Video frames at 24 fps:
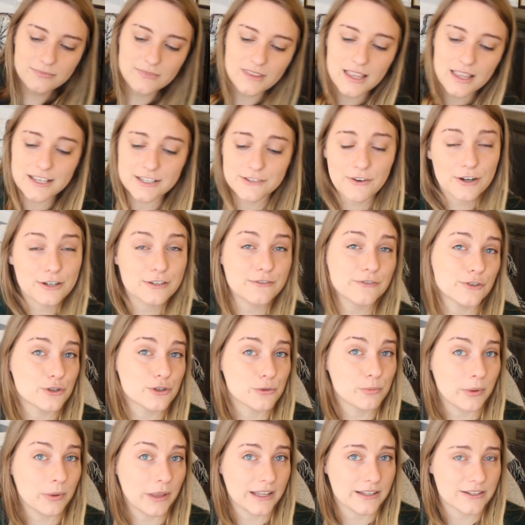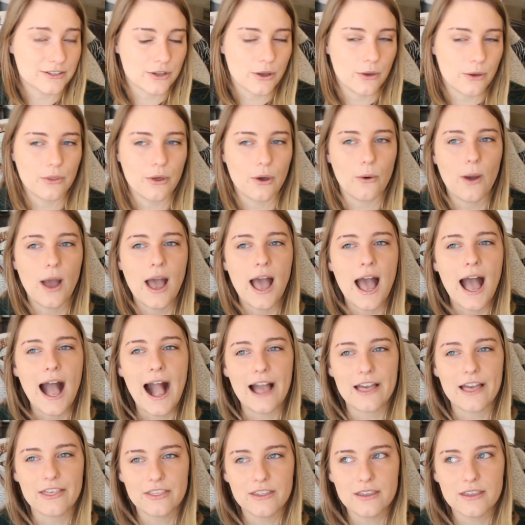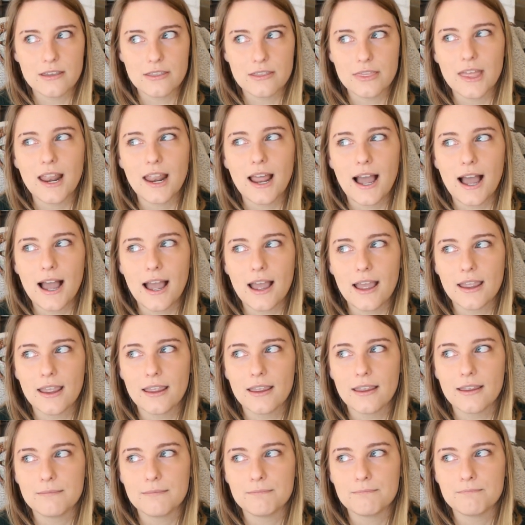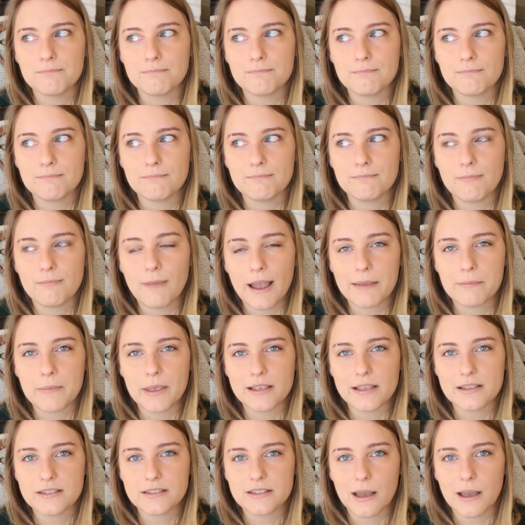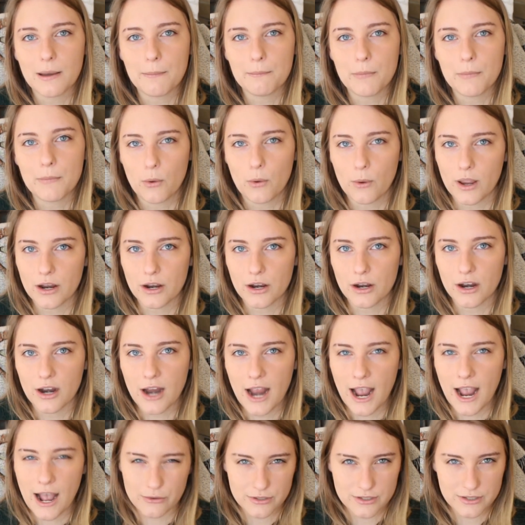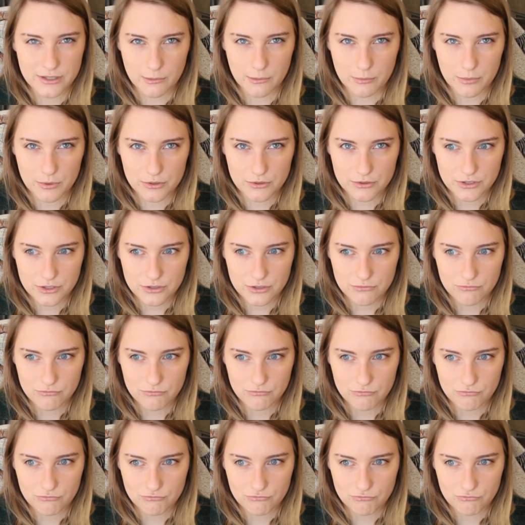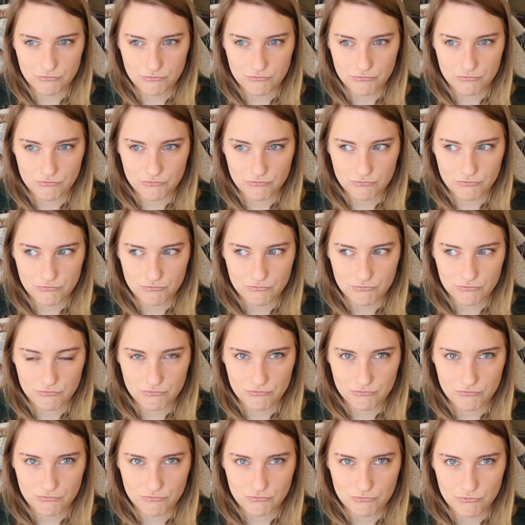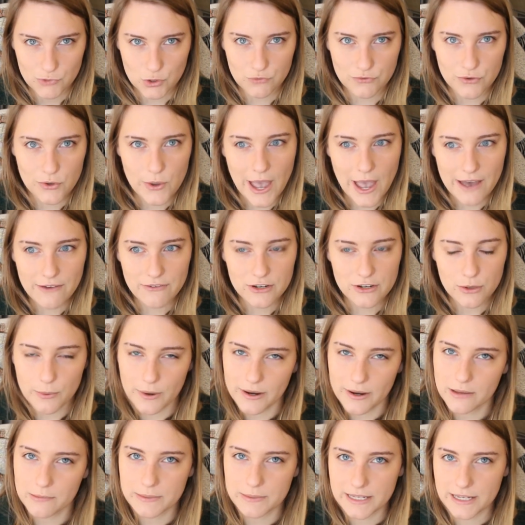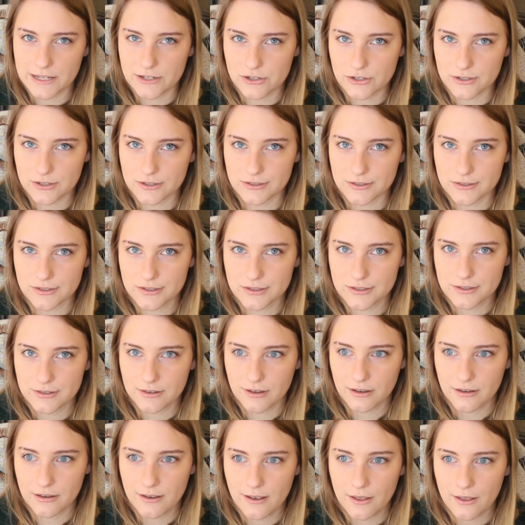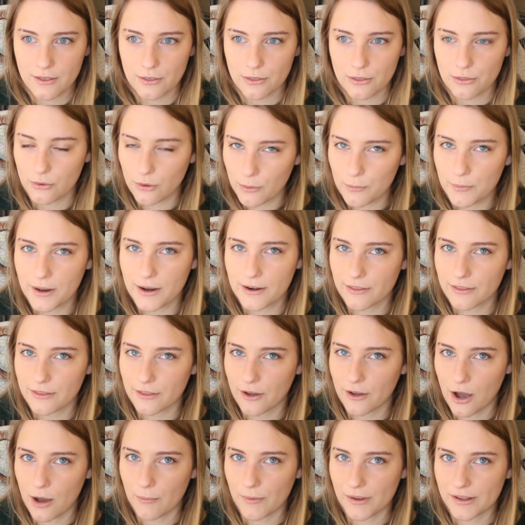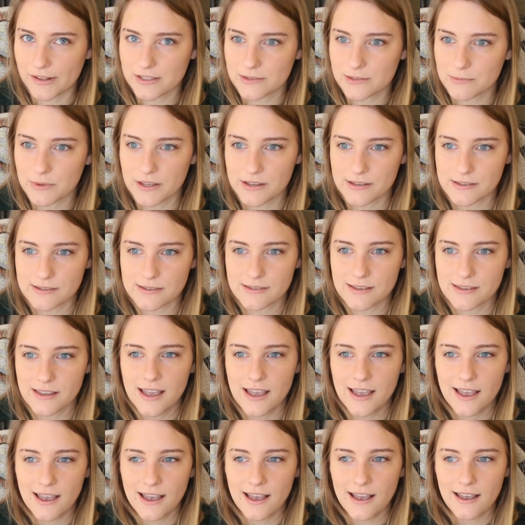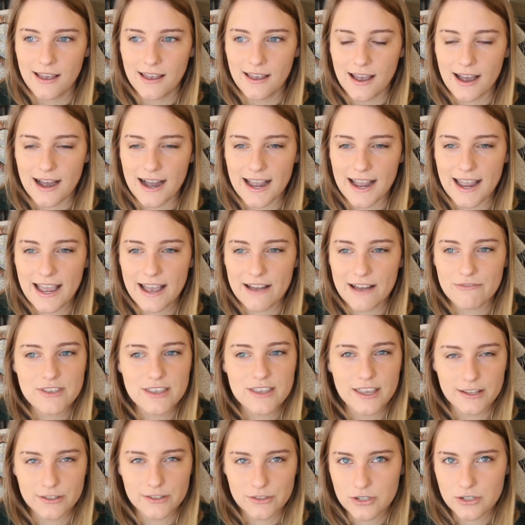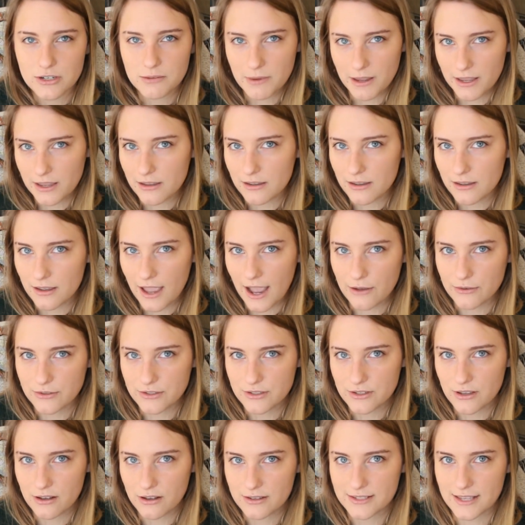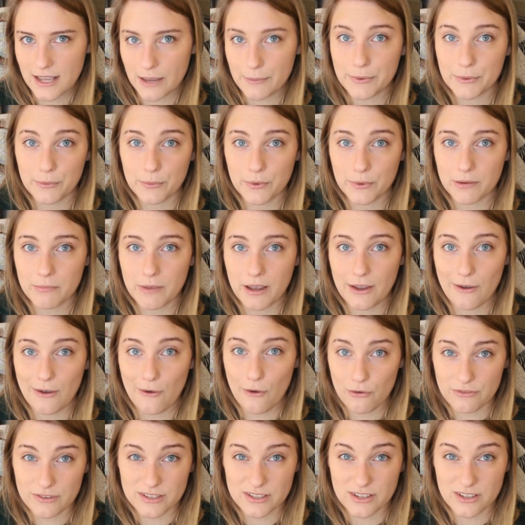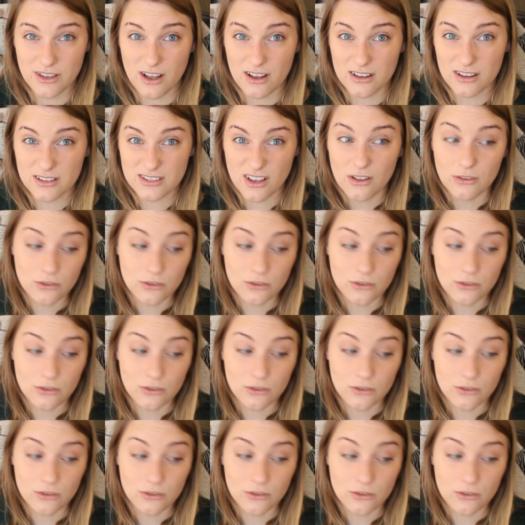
as far as future plans go though, I think that I might make some mohair house slippers. So if you have any recommendations, throw them down in the comments, because I have the itch to make house socks. I've been wearing my Ovis socks a